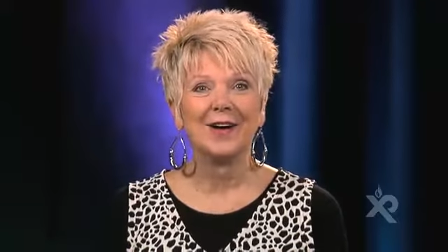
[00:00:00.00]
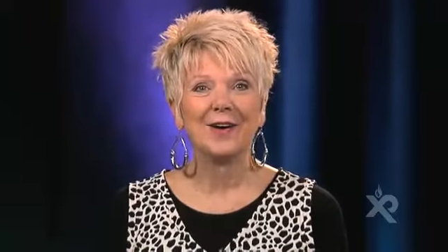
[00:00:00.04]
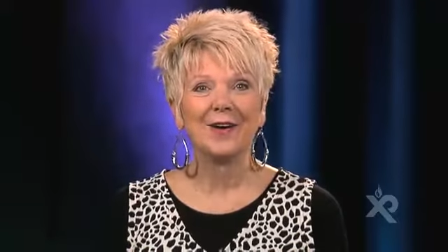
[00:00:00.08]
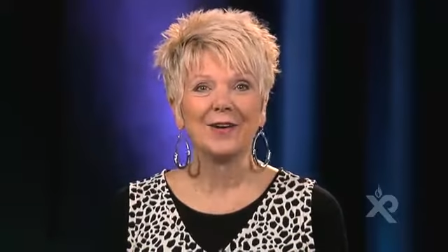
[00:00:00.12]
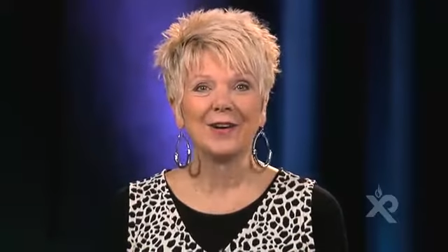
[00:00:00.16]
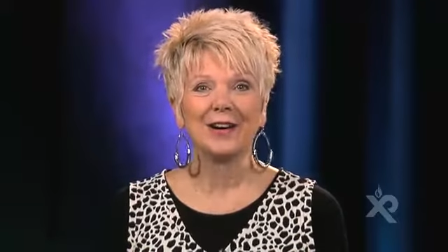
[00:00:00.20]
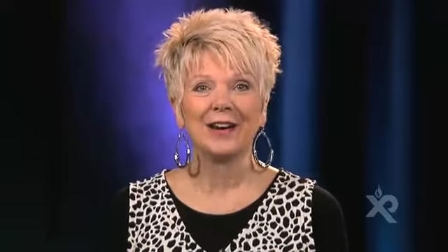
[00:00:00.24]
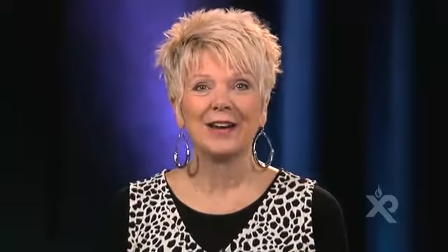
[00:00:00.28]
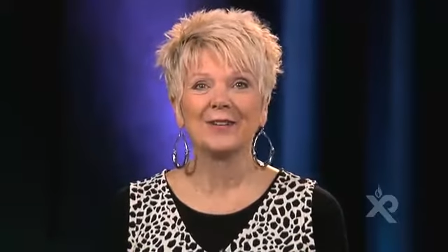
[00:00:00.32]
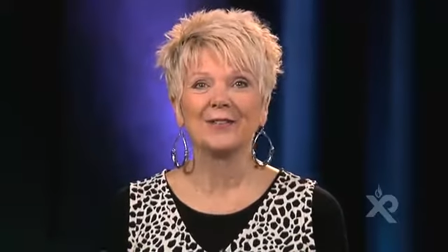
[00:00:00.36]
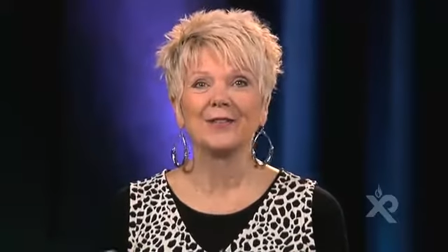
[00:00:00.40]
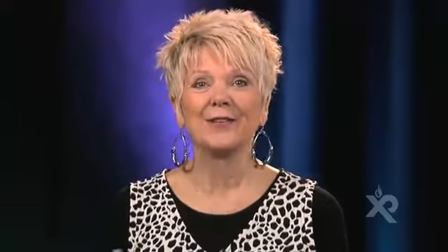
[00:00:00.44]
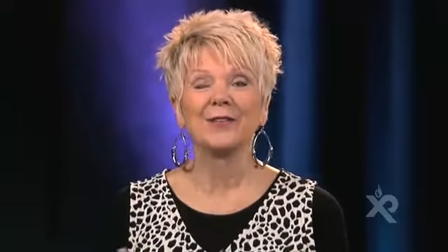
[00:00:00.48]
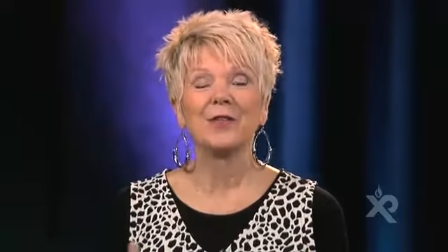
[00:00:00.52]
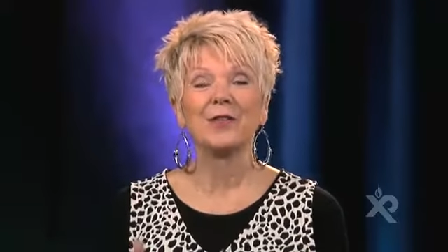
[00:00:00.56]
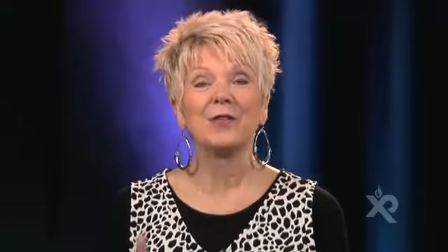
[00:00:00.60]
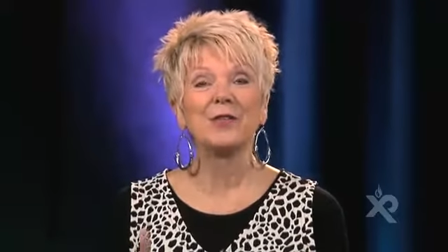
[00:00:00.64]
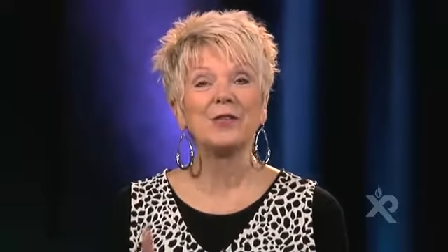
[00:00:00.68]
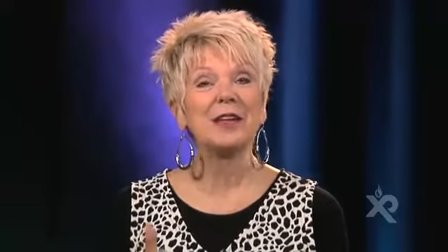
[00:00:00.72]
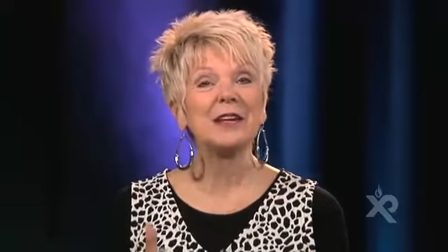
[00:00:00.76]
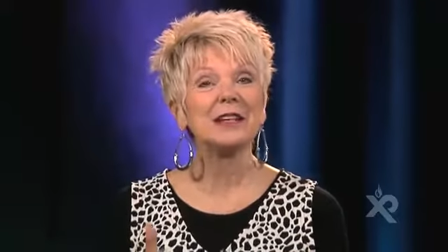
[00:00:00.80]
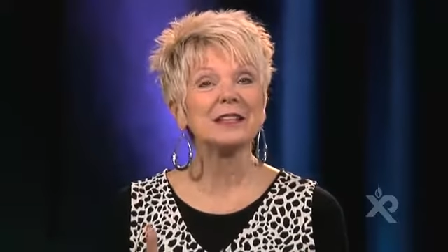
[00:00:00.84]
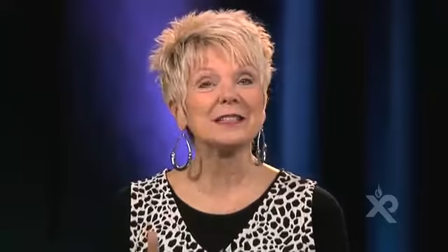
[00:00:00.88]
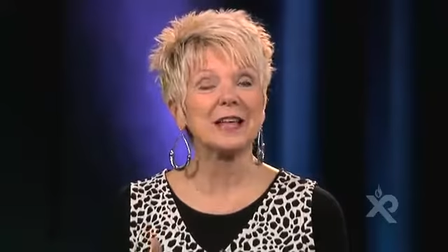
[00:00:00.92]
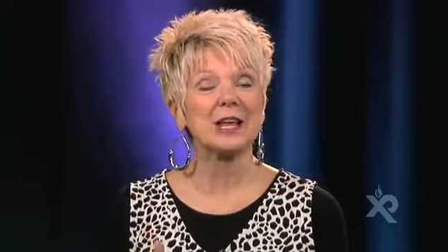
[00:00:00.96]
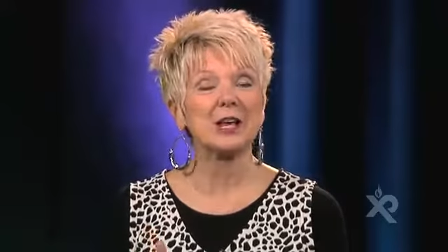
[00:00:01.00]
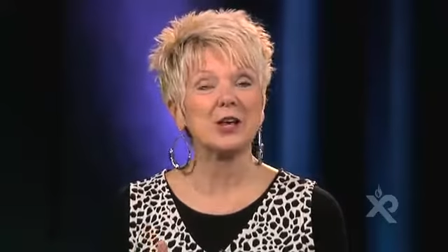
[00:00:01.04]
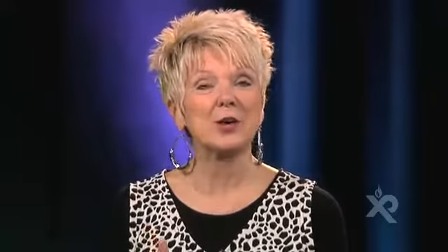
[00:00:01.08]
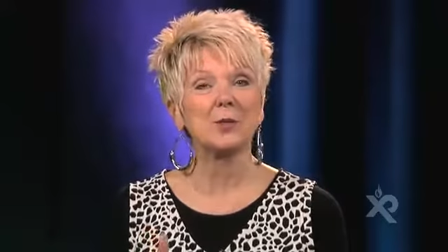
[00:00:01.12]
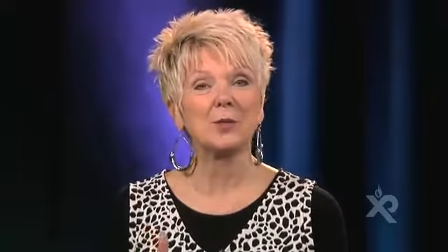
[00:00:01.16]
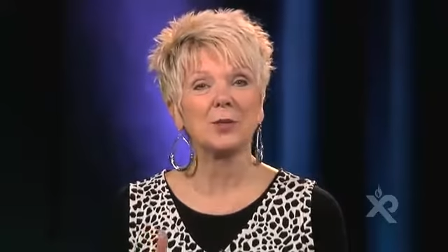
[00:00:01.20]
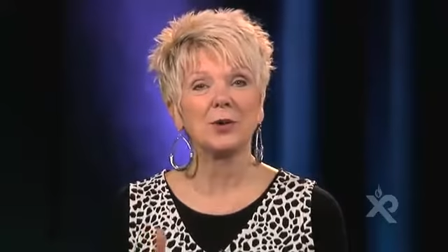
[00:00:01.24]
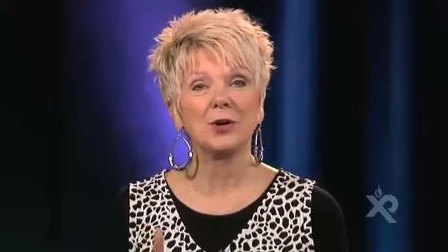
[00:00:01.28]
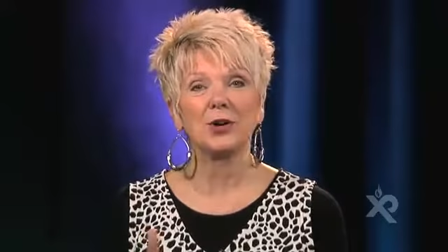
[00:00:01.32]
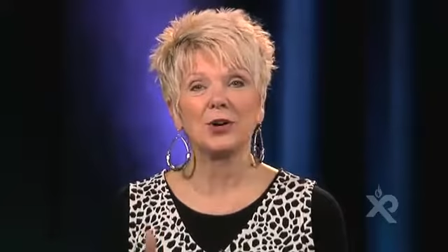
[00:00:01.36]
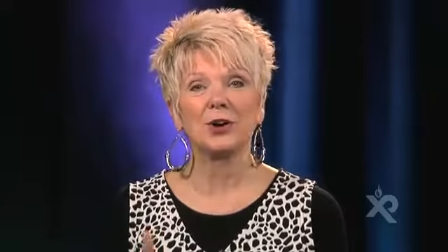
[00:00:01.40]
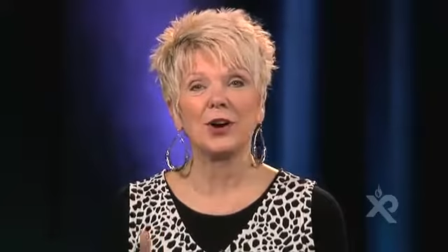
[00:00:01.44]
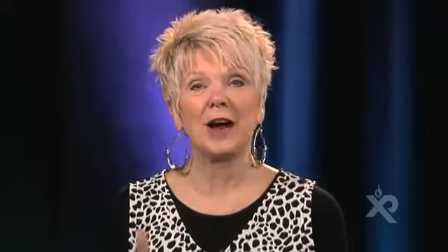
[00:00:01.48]
Or even the things that you
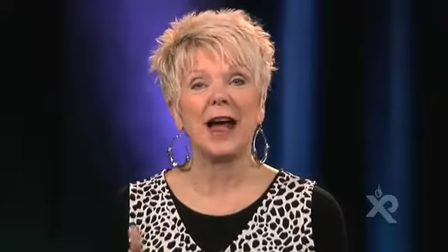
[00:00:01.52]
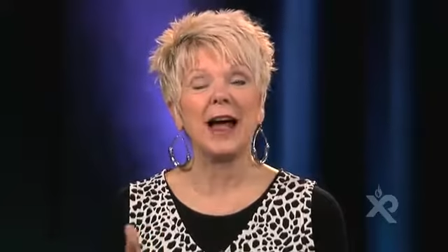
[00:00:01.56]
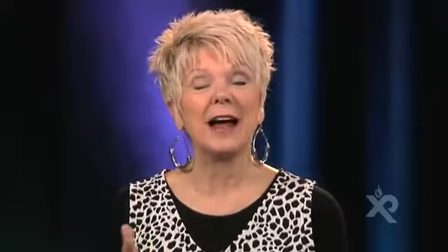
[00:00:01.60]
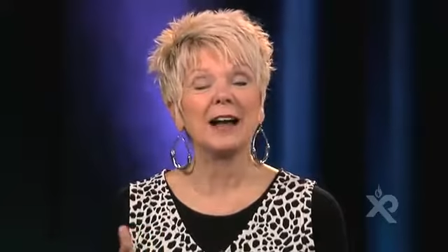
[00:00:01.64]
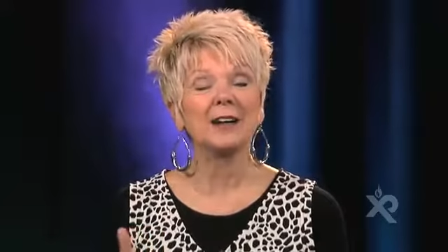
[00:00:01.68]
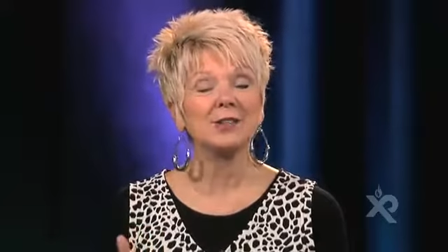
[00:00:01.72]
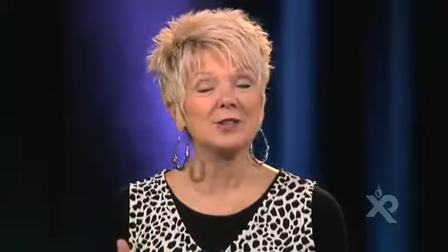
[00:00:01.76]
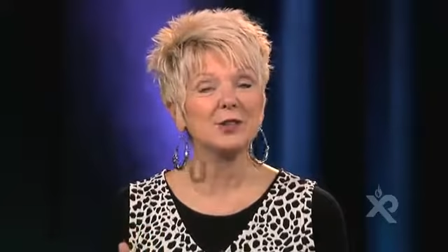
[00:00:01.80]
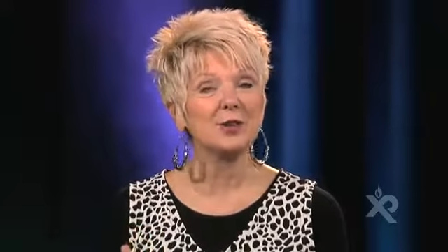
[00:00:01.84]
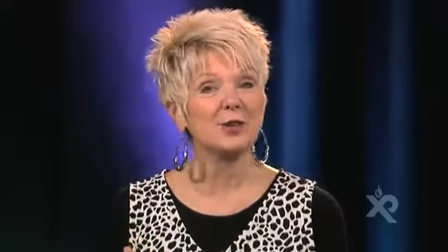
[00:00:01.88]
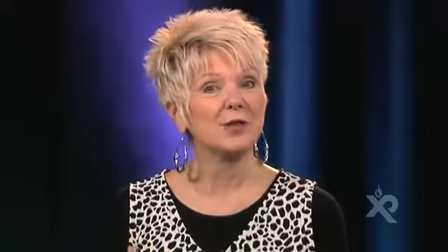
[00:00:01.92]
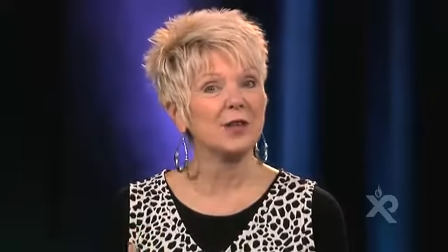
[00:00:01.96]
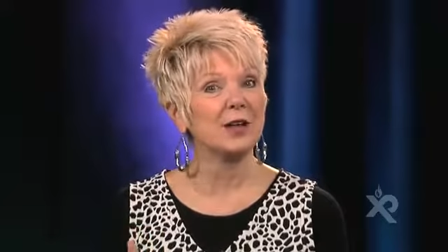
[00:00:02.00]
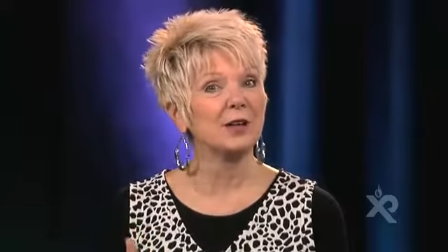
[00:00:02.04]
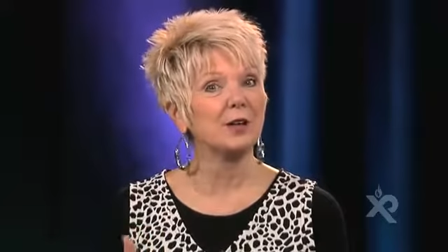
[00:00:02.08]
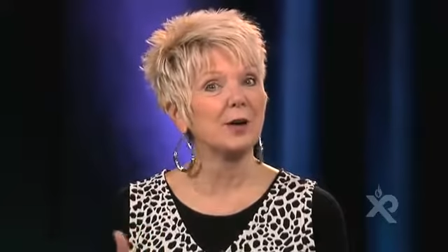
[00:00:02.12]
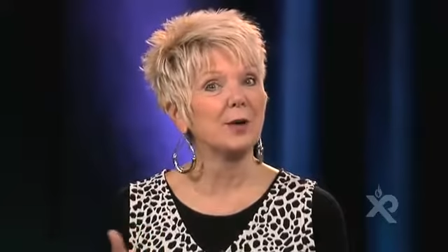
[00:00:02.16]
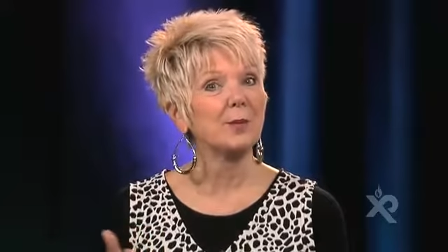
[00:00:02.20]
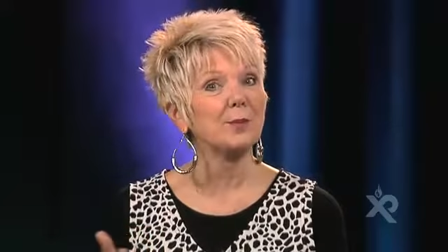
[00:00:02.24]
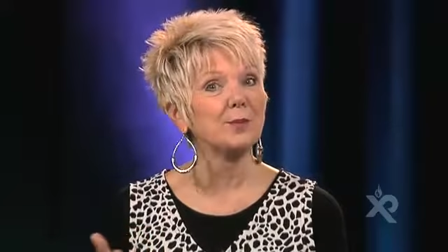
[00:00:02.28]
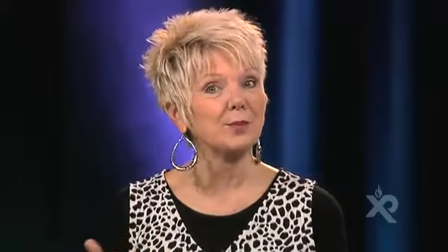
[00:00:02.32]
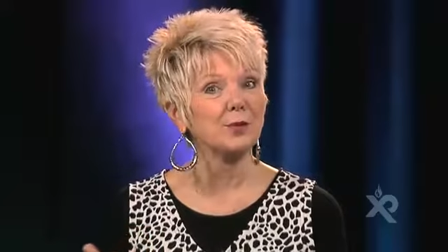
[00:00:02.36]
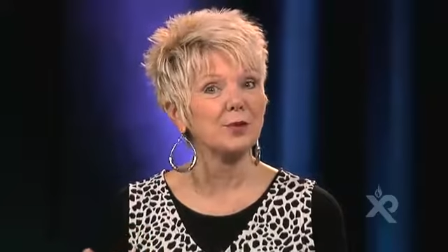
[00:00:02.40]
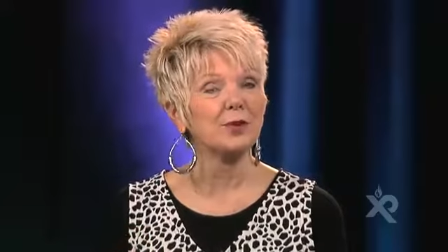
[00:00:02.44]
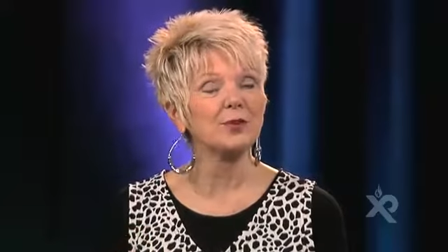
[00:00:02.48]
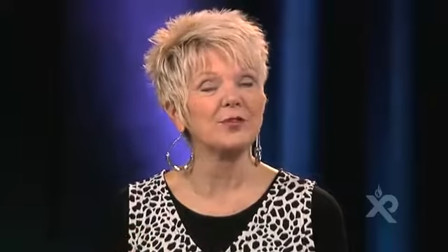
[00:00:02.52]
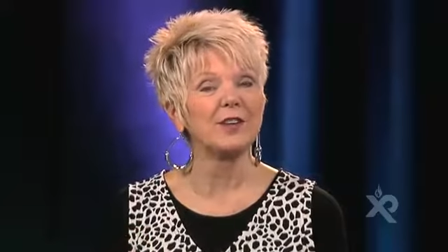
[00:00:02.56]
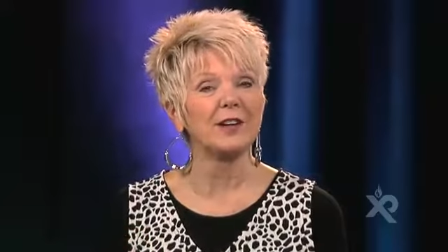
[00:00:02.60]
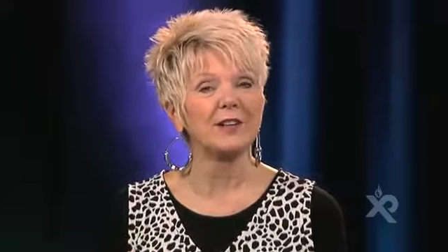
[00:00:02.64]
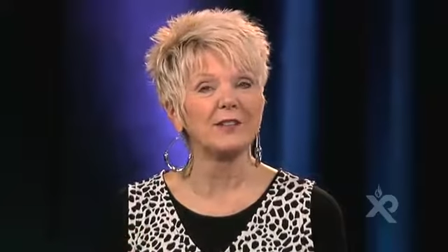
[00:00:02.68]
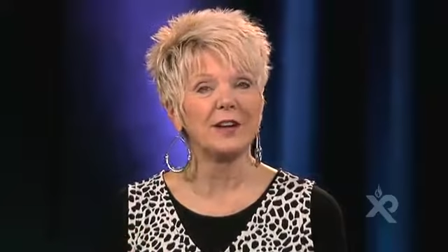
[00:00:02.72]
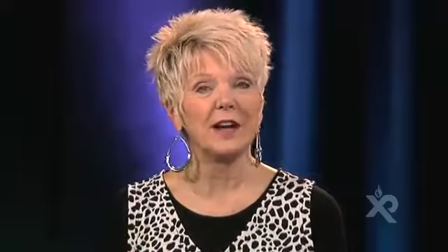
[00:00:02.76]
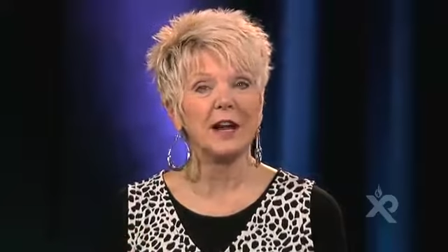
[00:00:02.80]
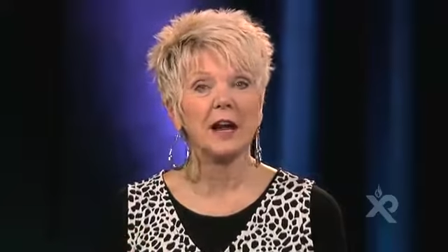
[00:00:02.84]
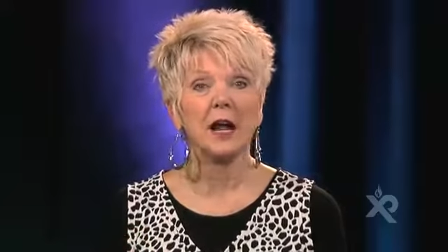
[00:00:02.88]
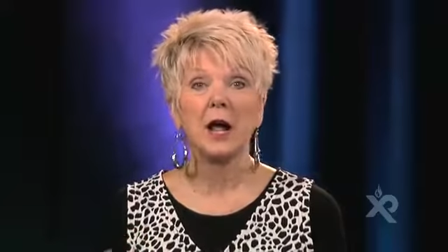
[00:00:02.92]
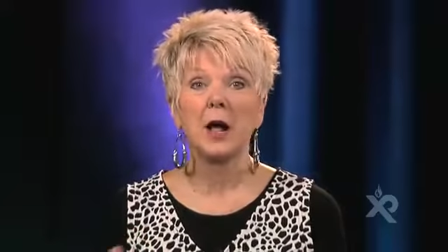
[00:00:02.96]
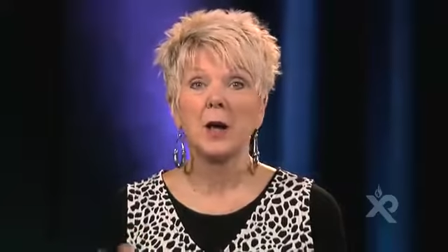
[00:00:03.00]
put your hand to, they'll approve of
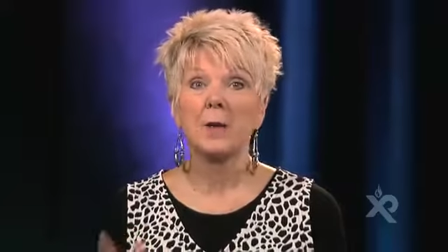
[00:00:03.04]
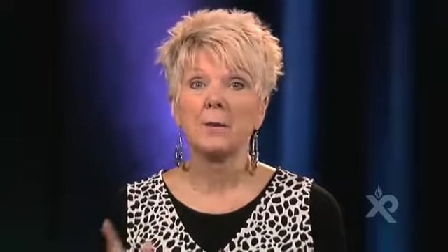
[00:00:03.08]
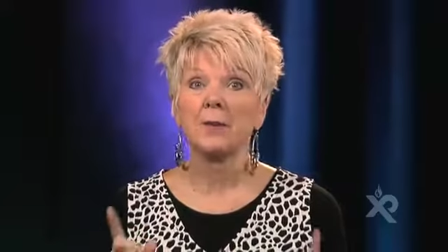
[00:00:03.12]
it.